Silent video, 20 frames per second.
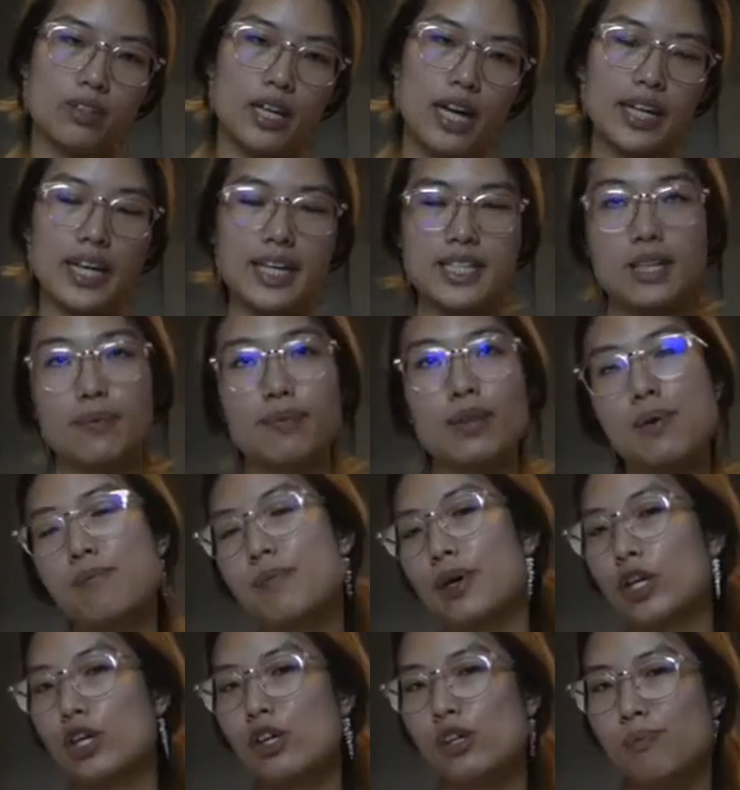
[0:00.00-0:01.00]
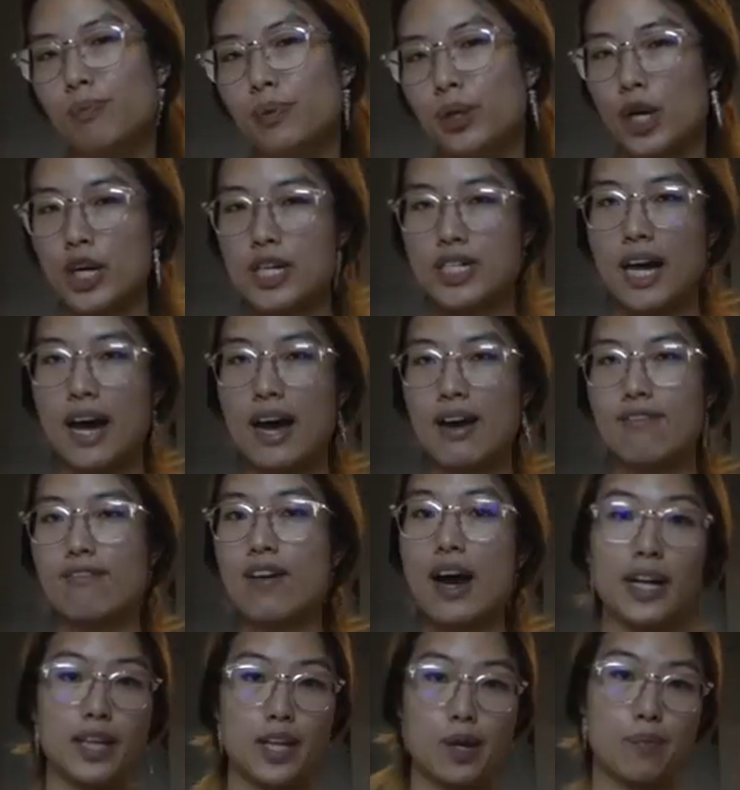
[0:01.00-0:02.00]
I guess I'm in the middle because I
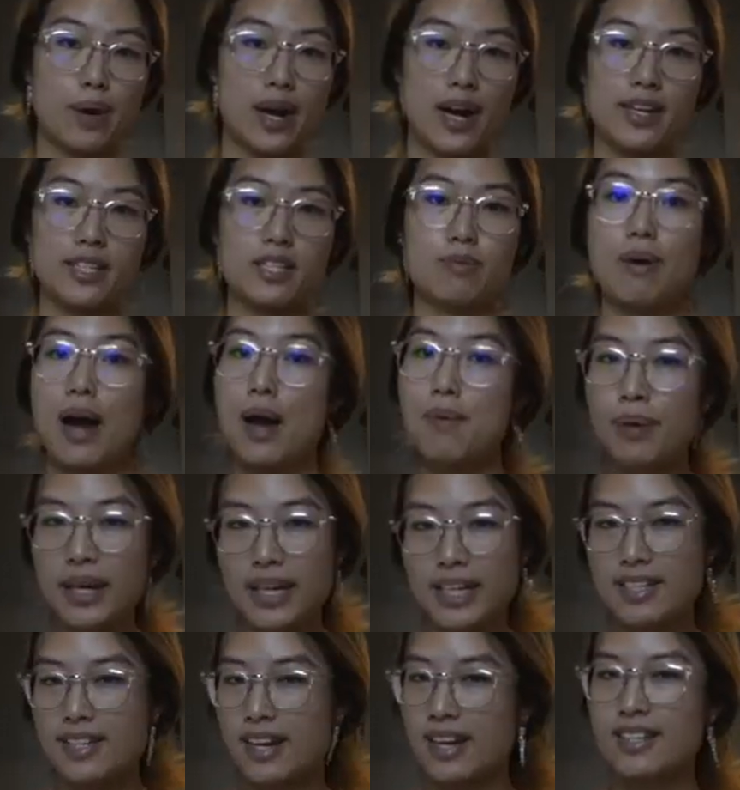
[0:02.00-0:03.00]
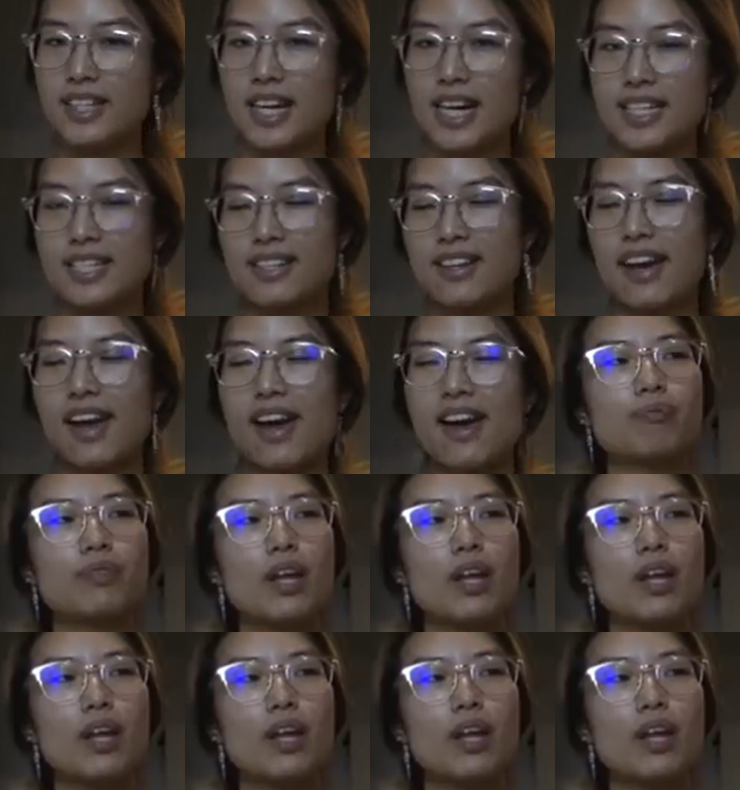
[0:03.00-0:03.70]
finally passed my P's test yesterday.